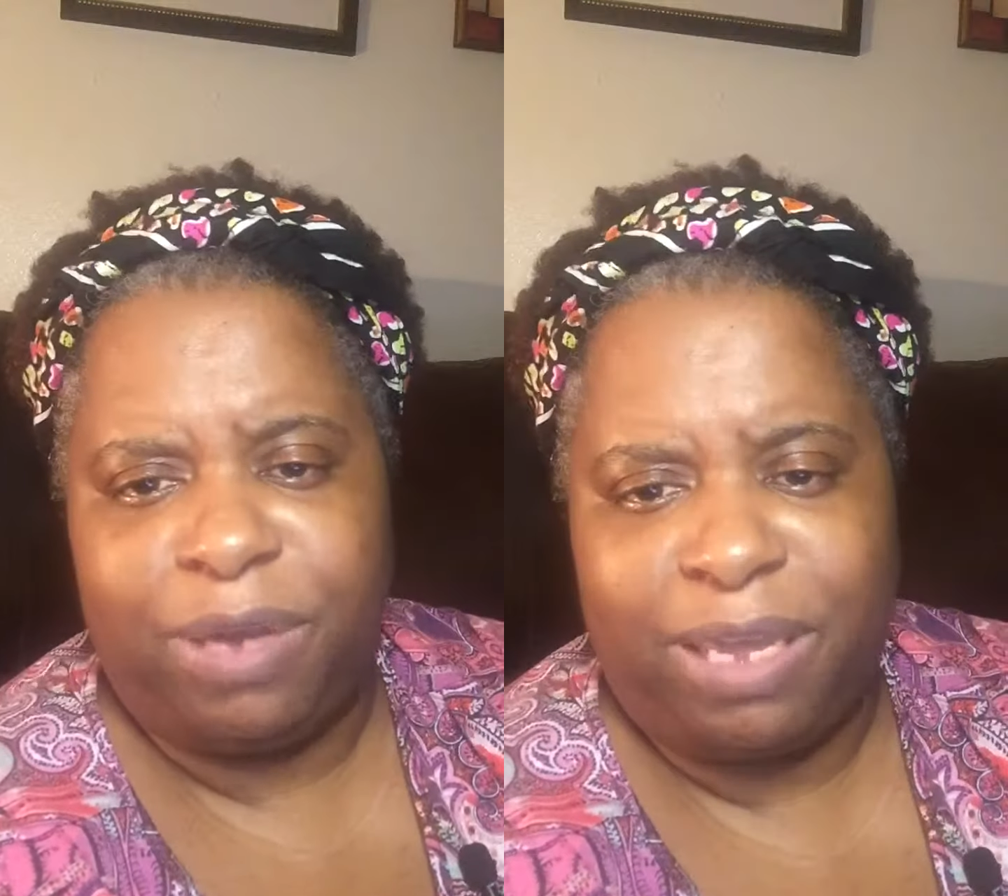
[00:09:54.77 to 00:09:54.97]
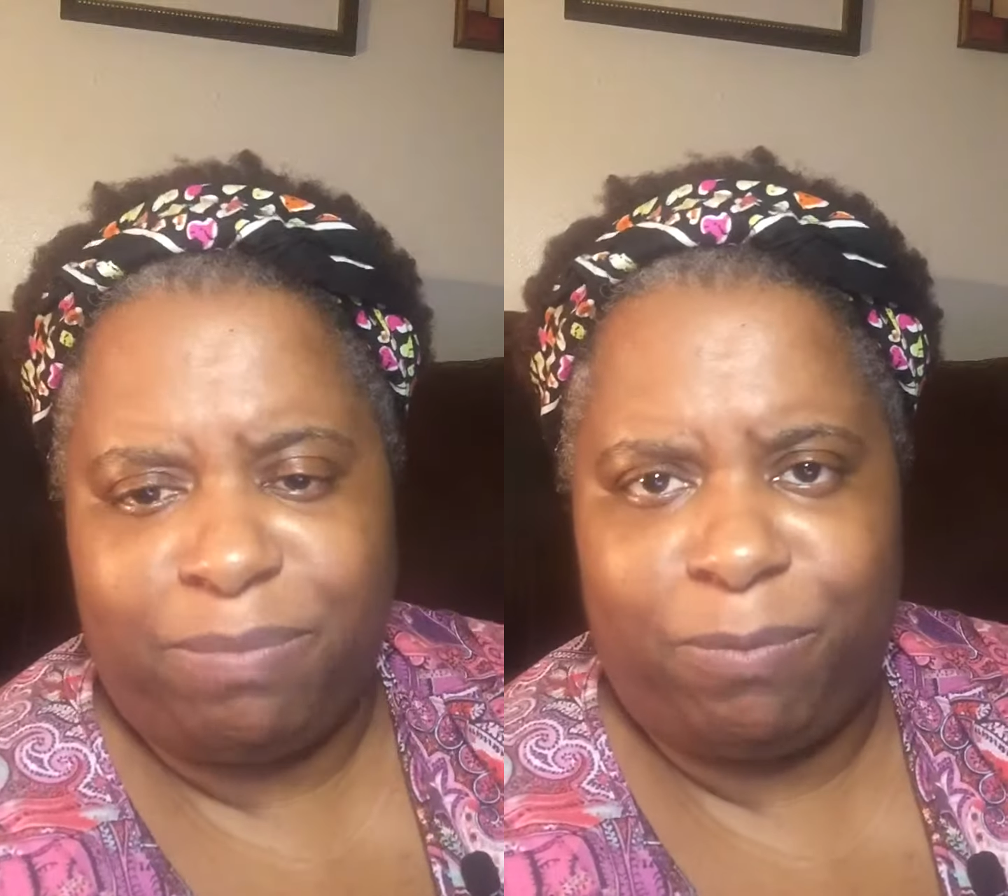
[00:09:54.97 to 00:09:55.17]

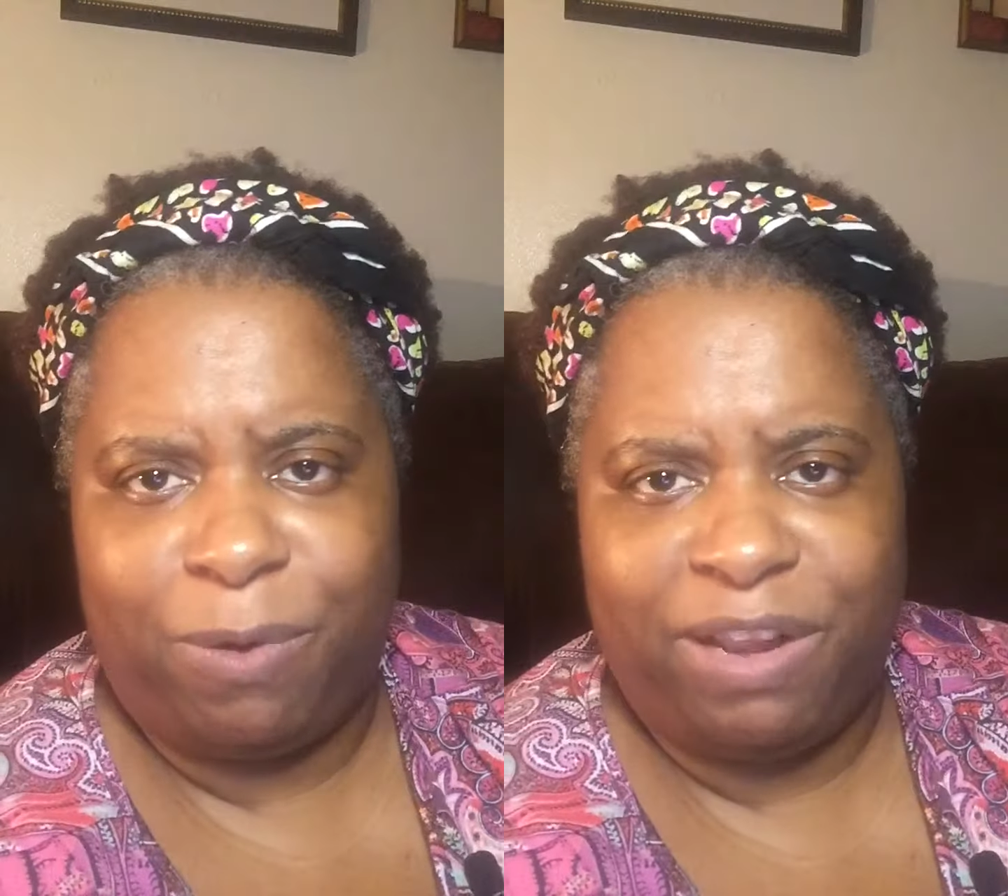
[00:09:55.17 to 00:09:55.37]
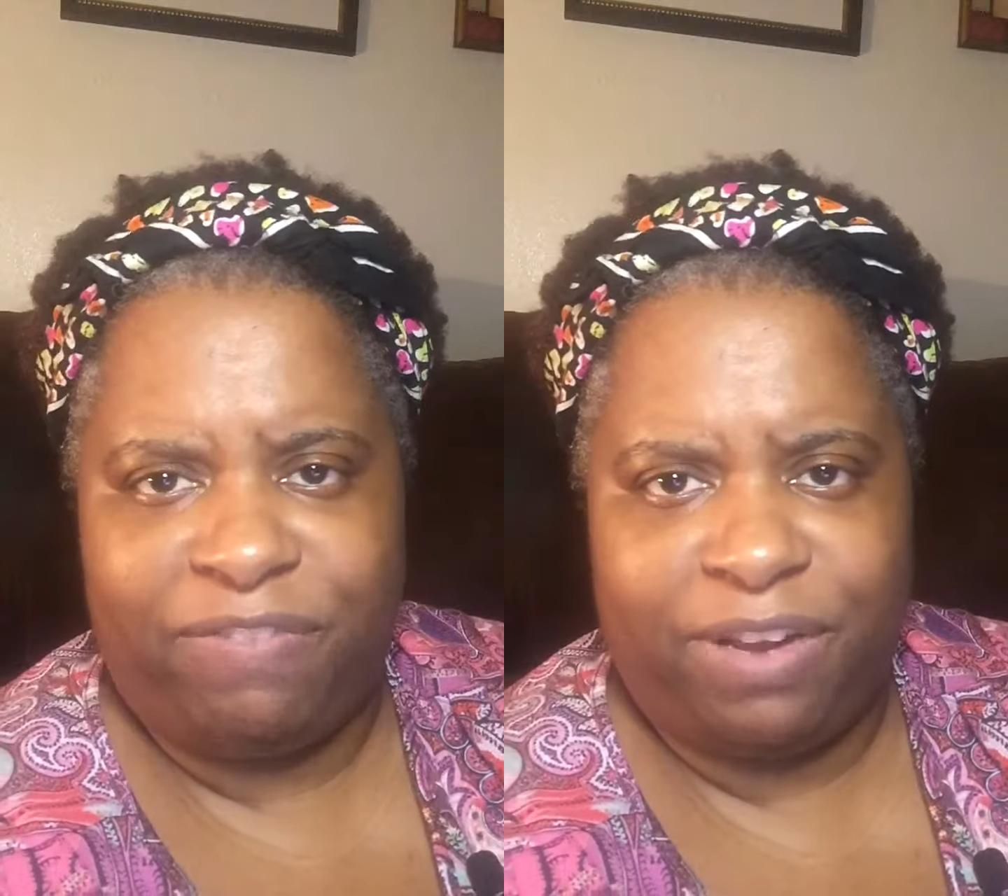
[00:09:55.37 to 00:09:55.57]
ain't
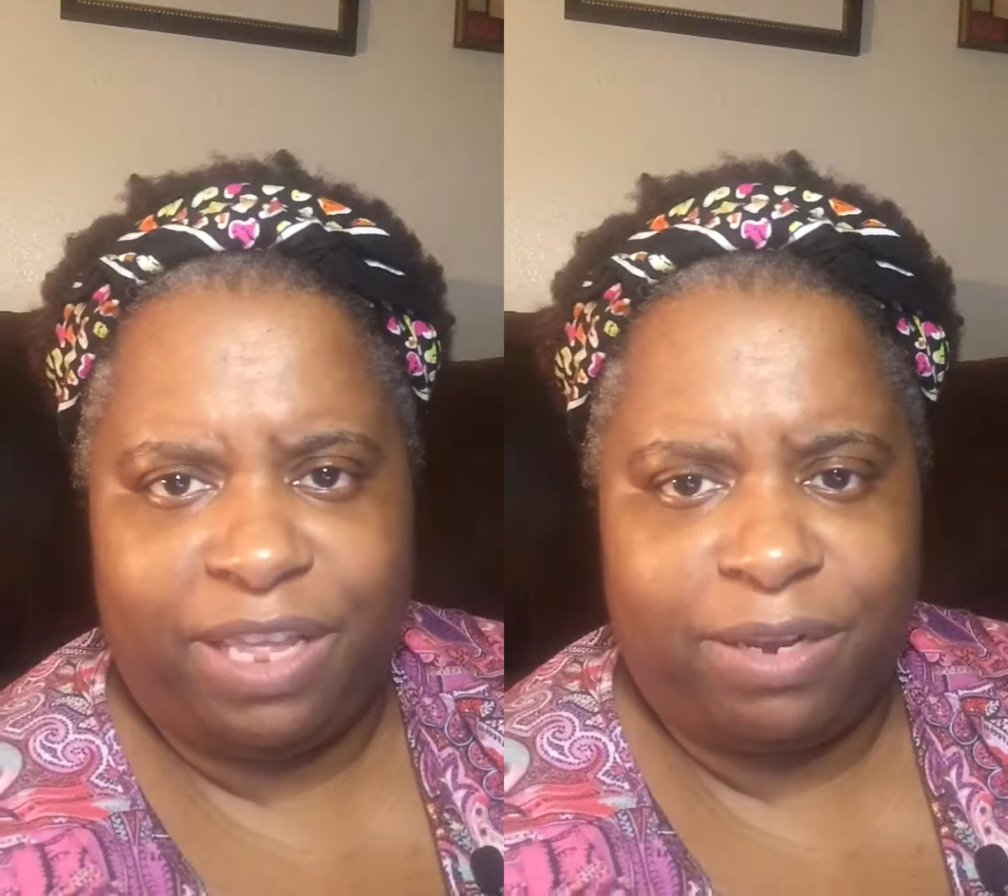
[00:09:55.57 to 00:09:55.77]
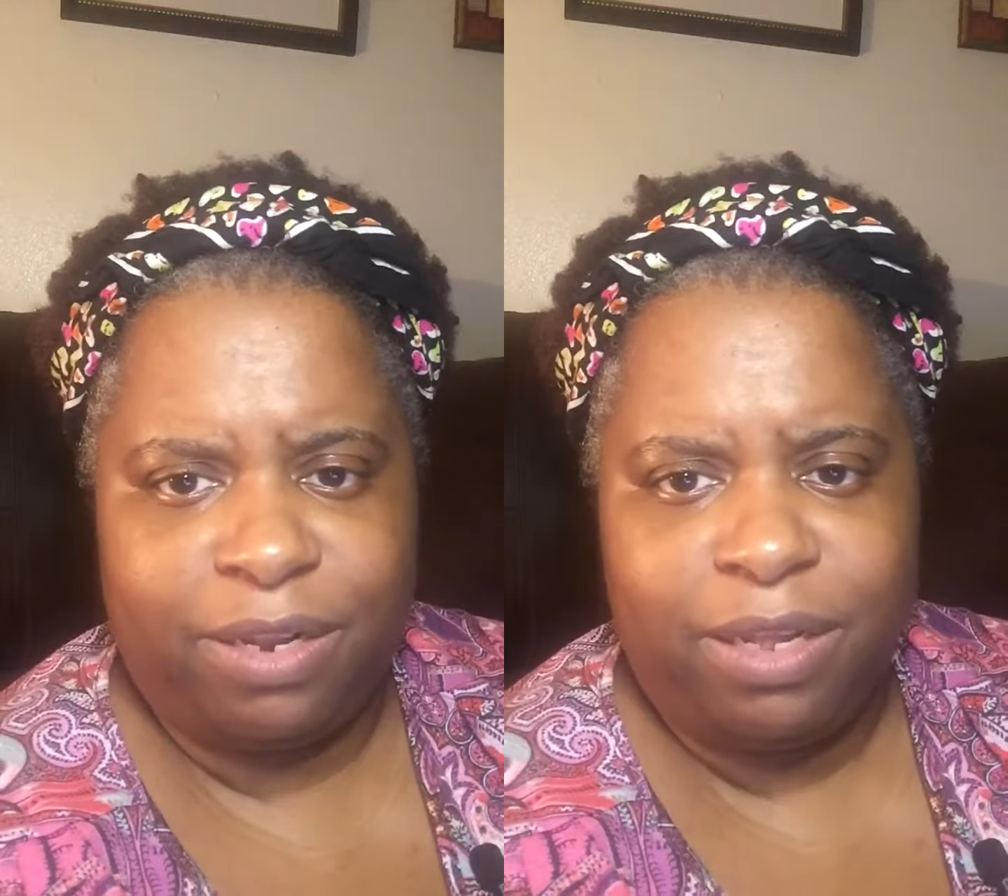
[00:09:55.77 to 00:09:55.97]
ready for that.